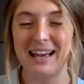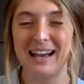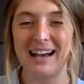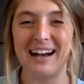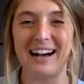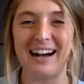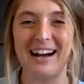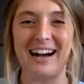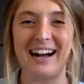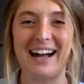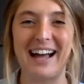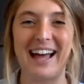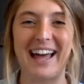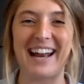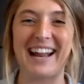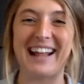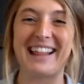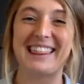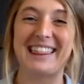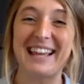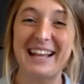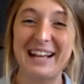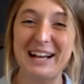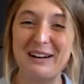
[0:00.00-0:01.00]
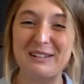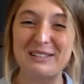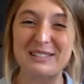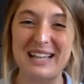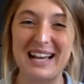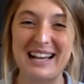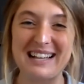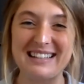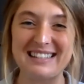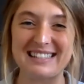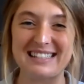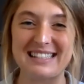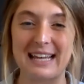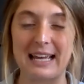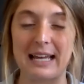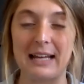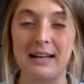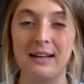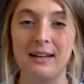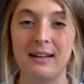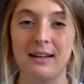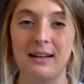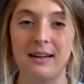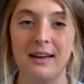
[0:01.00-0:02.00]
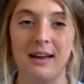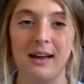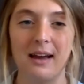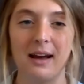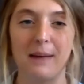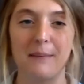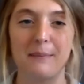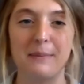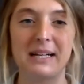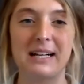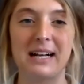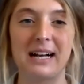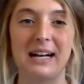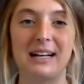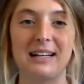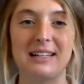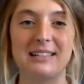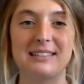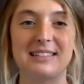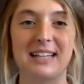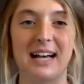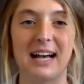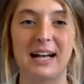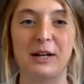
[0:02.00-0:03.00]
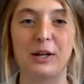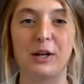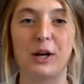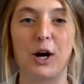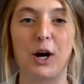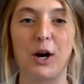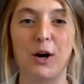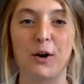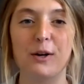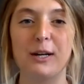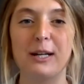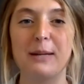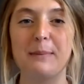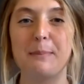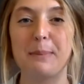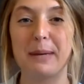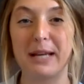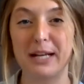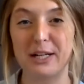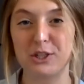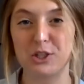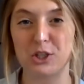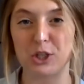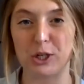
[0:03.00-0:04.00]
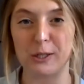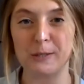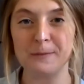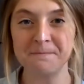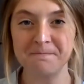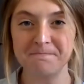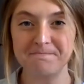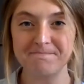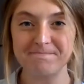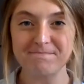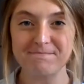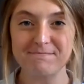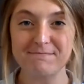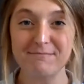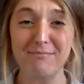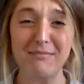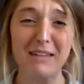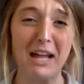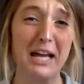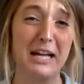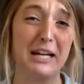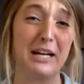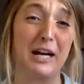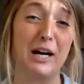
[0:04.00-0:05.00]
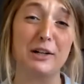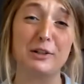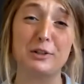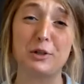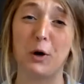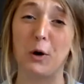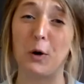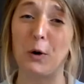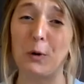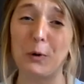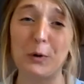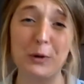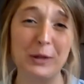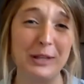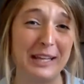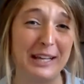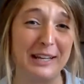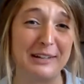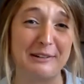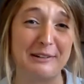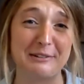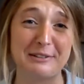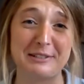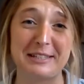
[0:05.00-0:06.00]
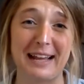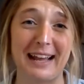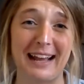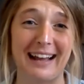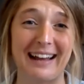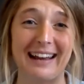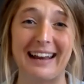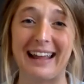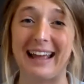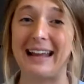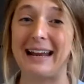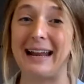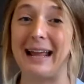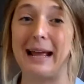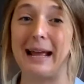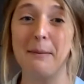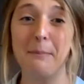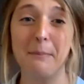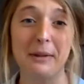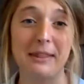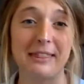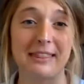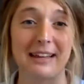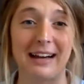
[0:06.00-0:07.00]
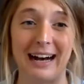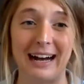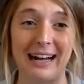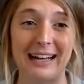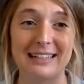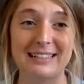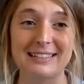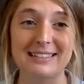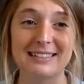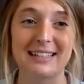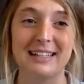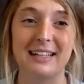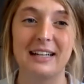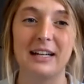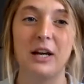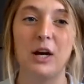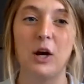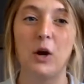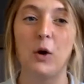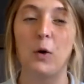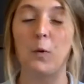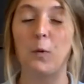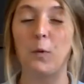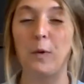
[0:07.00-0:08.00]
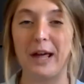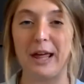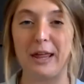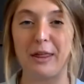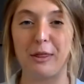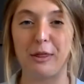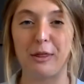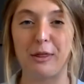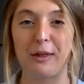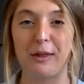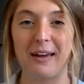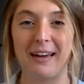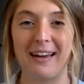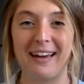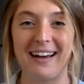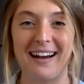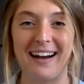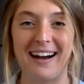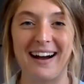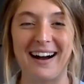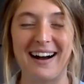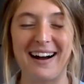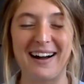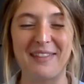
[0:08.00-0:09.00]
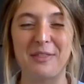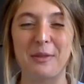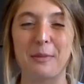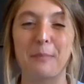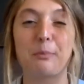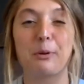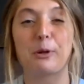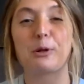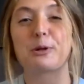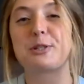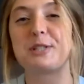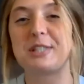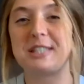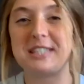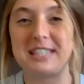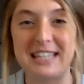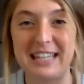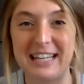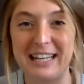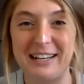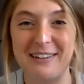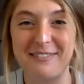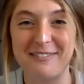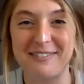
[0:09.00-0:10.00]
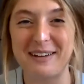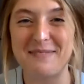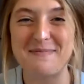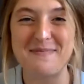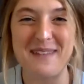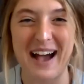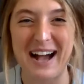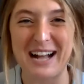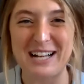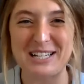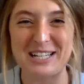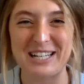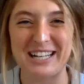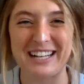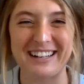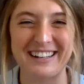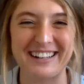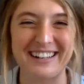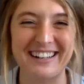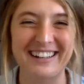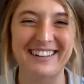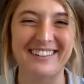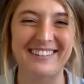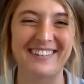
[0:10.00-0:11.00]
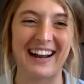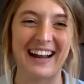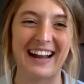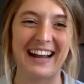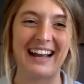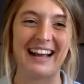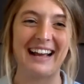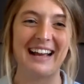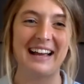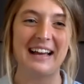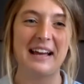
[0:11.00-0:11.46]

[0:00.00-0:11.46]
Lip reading: And I think I was hesitant because I could already picture and totally understand and empathize with the perceived, imagined, right,